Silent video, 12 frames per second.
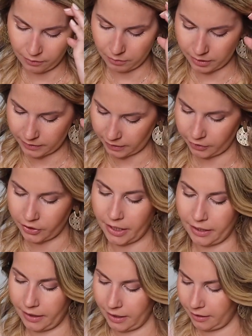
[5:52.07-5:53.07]
of the words that you're
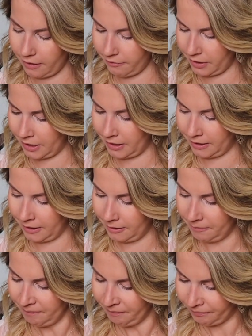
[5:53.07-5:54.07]
trying to think of.
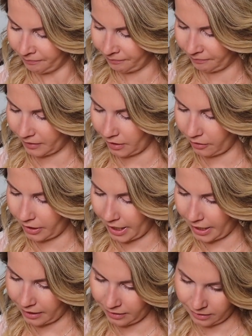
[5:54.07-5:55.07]

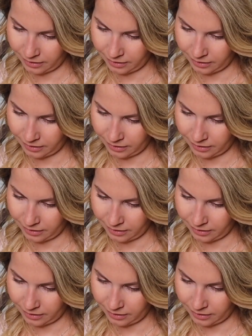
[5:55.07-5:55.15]
Okay.